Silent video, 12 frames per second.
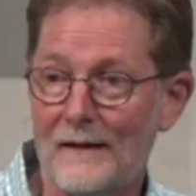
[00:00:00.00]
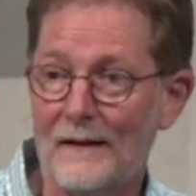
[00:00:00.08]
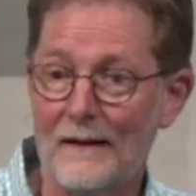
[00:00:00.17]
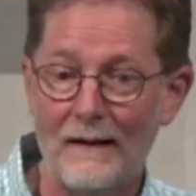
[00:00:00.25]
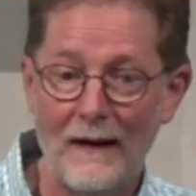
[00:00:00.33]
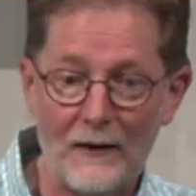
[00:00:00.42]

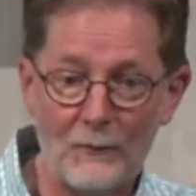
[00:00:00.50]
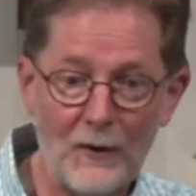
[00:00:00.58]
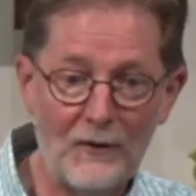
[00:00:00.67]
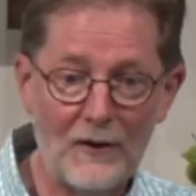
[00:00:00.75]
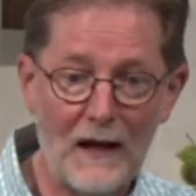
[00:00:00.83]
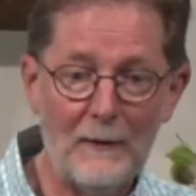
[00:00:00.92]
As we
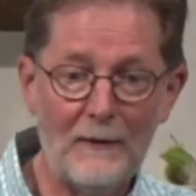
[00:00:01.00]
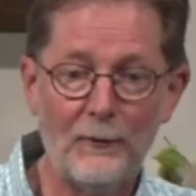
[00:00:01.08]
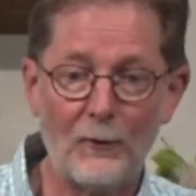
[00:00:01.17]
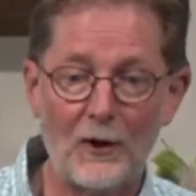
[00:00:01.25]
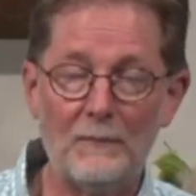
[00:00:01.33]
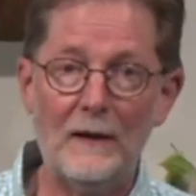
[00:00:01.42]
said before,
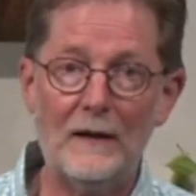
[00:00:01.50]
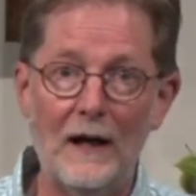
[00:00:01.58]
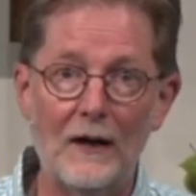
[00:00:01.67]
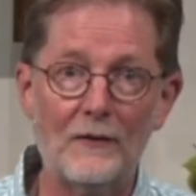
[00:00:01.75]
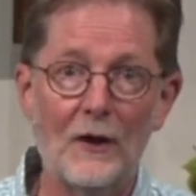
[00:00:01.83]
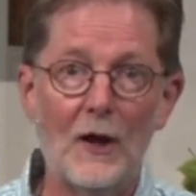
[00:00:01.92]
it's
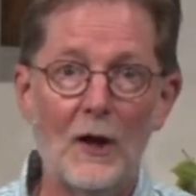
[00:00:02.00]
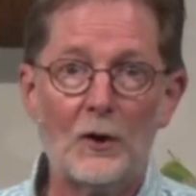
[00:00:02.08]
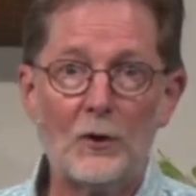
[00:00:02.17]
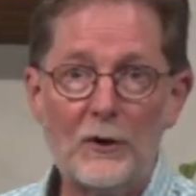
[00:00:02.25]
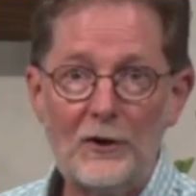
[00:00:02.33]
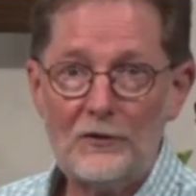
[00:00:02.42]
because
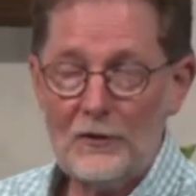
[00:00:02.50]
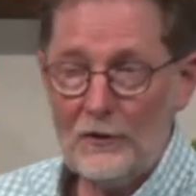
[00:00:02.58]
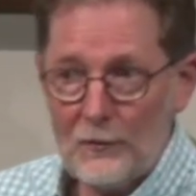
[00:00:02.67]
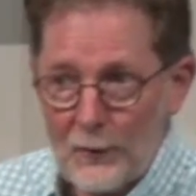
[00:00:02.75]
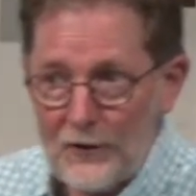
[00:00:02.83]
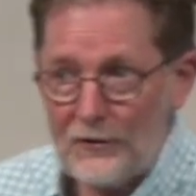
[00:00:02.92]
Christians
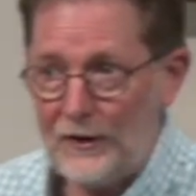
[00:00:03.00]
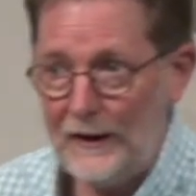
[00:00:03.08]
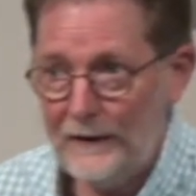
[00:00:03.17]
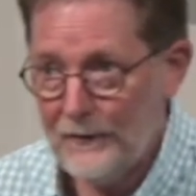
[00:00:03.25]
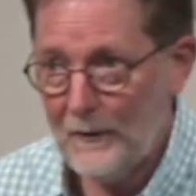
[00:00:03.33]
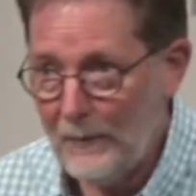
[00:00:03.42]
receive
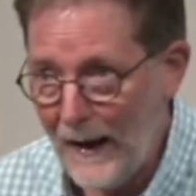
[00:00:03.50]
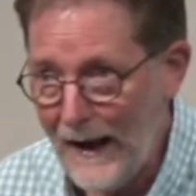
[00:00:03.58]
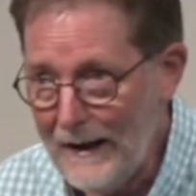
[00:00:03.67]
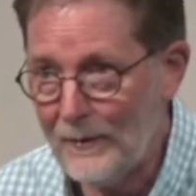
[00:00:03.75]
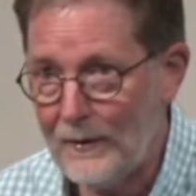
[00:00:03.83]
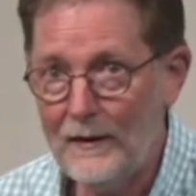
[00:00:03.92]
the
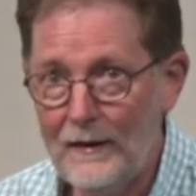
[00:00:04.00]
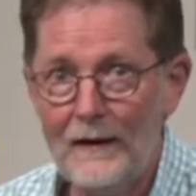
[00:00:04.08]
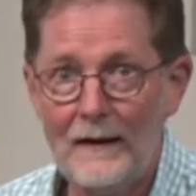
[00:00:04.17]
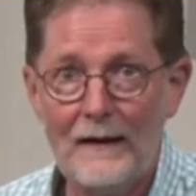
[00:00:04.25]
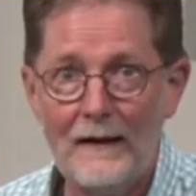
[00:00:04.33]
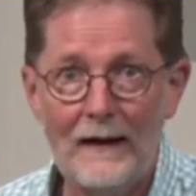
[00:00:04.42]
Bible
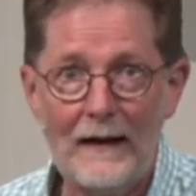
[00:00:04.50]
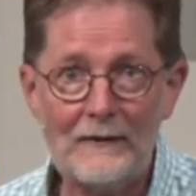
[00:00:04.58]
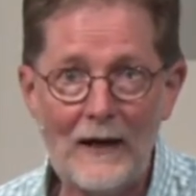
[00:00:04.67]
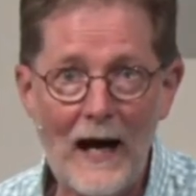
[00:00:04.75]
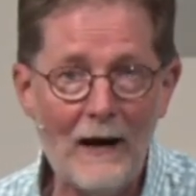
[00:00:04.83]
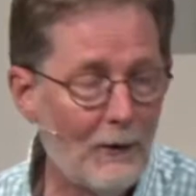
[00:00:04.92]
as
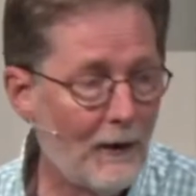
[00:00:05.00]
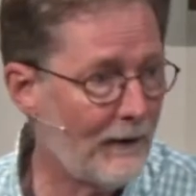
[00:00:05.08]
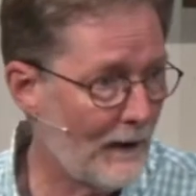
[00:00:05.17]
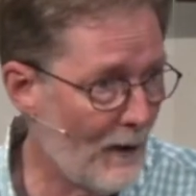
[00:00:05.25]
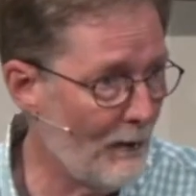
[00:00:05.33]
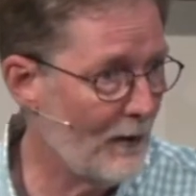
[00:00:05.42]
our
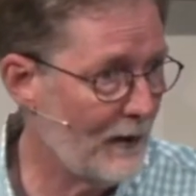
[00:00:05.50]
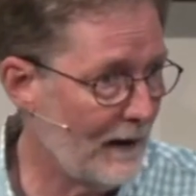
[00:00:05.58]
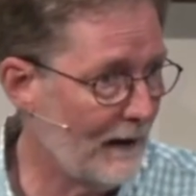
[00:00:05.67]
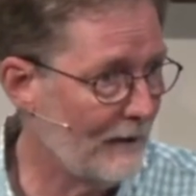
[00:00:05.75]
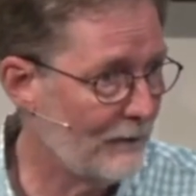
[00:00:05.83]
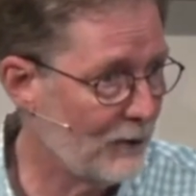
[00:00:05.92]
authority
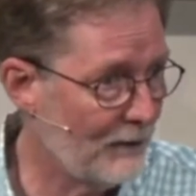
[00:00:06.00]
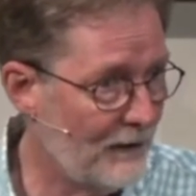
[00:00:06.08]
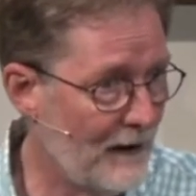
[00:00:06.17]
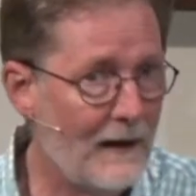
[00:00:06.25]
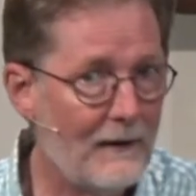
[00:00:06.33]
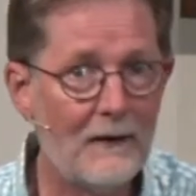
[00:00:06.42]
for
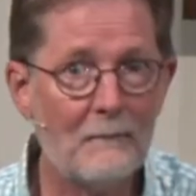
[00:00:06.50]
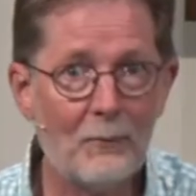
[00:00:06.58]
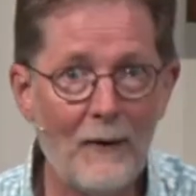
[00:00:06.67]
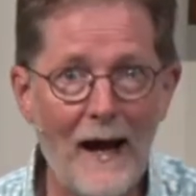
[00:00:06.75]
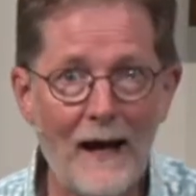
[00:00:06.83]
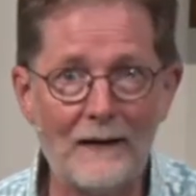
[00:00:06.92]
faith and
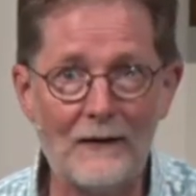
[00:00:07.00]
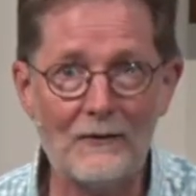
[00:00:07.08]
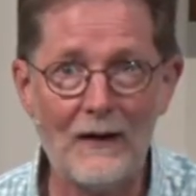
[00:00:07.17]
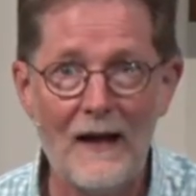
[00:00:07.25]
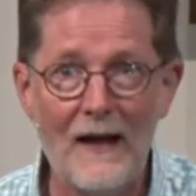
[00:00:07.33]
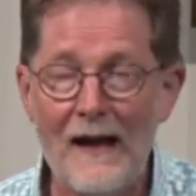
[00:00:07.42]
practice,
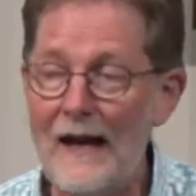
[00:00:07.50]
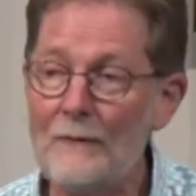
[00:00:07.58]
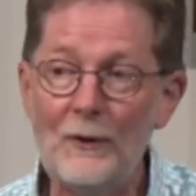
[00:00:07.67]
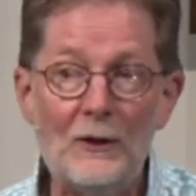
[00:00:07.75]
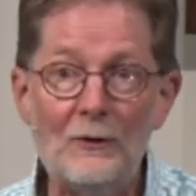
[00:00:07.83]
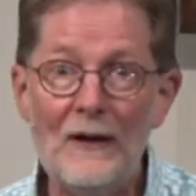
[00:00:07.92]
and we
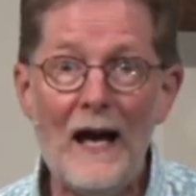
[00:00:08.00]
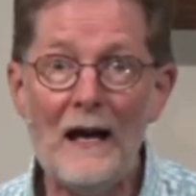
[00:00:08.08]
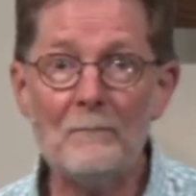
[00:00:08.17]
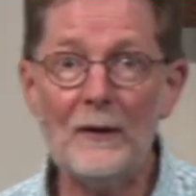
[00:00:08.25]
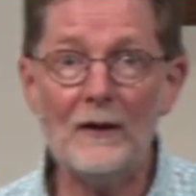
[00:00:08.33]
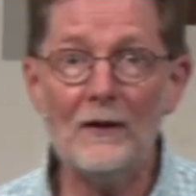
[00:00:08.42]
do not
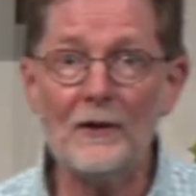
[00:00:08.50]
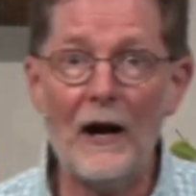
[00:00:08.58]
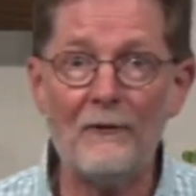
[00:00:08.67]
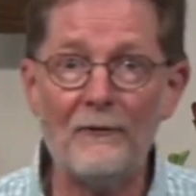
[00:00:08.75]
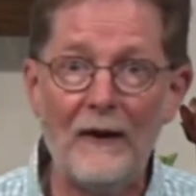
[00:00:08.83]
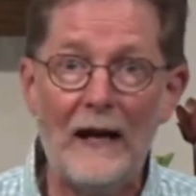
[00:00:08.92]
build our
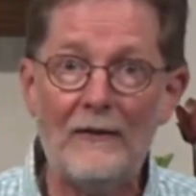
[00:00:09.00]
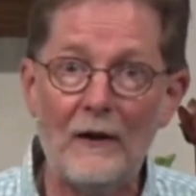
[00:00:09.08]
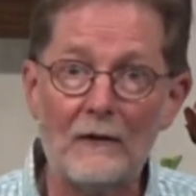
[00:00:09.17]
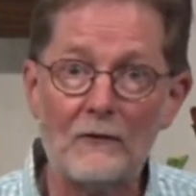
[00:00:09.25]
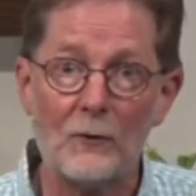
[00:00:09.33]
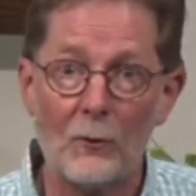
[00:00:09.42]
faith on
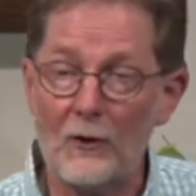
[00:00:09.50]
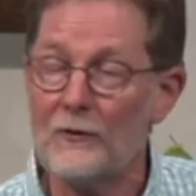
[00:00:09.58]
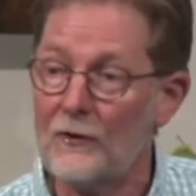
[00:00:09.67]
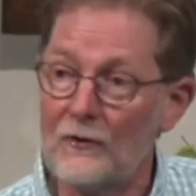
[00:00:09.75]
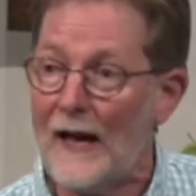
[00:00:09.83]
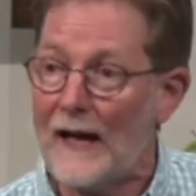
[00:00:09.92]

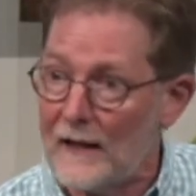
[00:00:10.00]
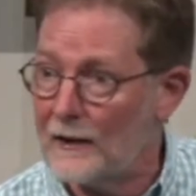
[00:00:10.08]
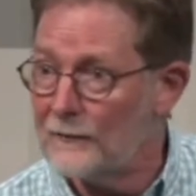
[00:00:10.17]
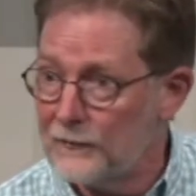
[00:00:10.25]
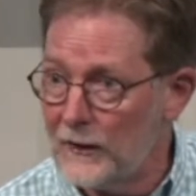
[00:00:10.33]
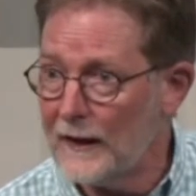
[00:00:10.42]
sources that
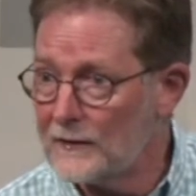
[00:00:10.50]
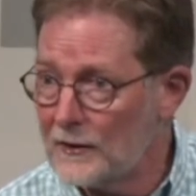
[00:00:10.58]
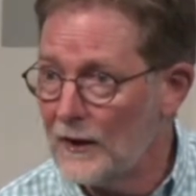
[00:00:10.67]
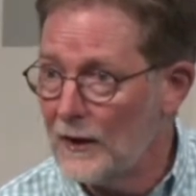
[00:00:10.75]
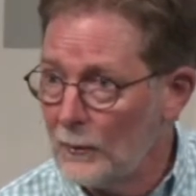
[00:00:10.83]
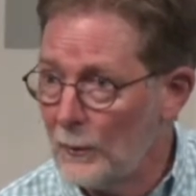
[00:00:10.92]
conflict
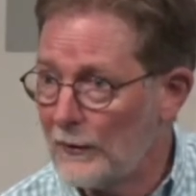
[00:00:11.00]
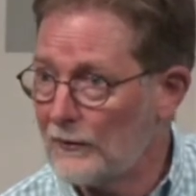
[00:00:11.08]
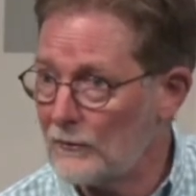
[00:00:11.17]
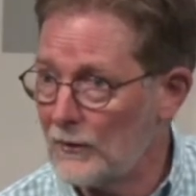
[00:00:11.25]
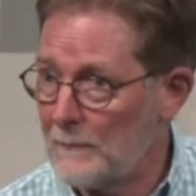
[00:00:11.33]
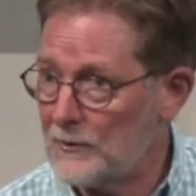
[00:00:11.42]
with
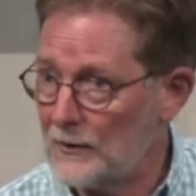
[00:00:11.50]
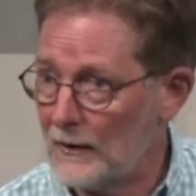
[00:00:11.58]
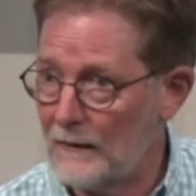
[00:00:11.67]
Scripture.